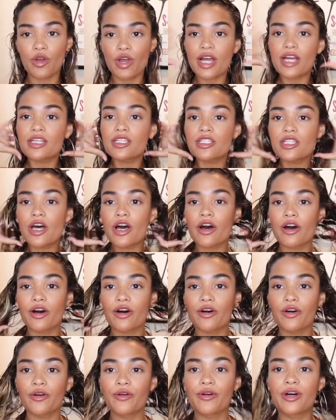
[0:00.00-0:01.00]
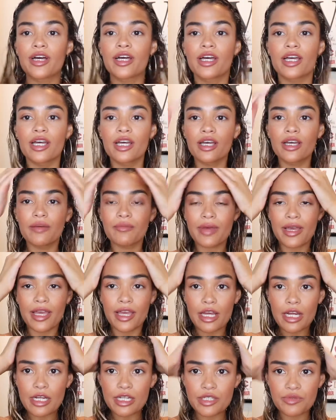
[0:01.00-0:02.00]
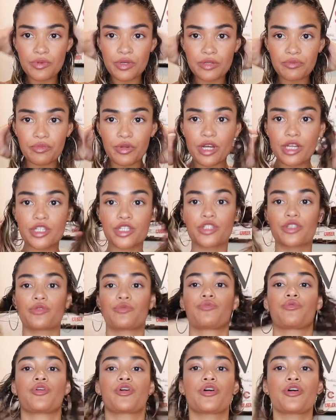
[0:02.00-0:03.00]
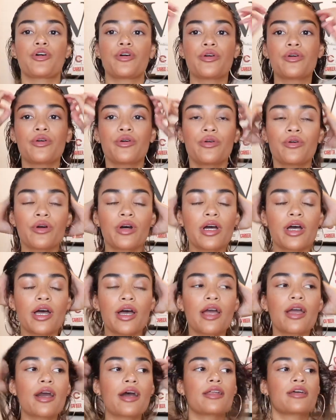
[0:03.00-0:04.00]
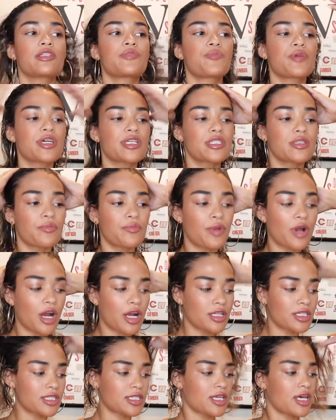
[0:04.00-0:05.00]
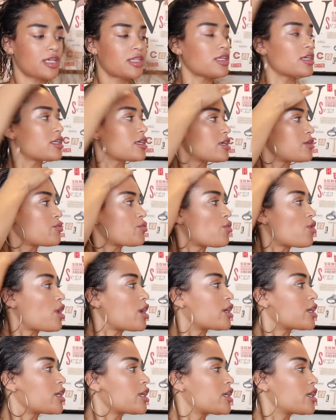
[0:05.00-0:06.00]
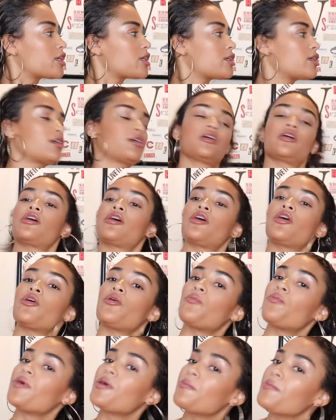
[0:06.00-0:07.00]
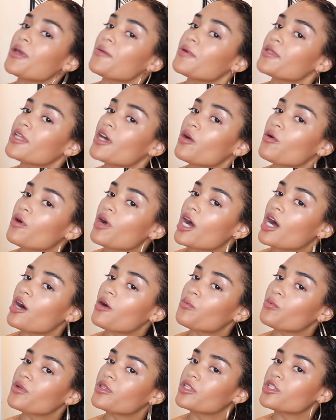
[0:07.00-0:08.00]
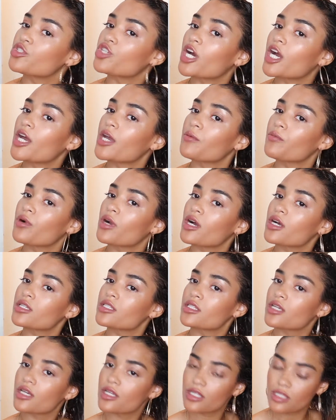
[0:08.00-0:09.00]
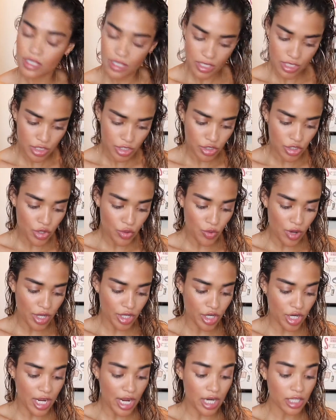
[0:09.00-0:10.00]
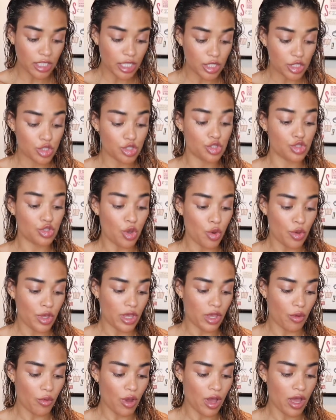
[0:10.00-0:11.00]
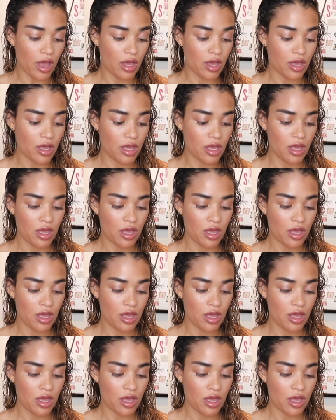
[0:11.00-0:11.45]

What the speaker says: Okay, so my hair has been brushed through. Kind of spray some parts that needed water. But maybe that will help with the drying process, because you don't want your hair like soaking wet.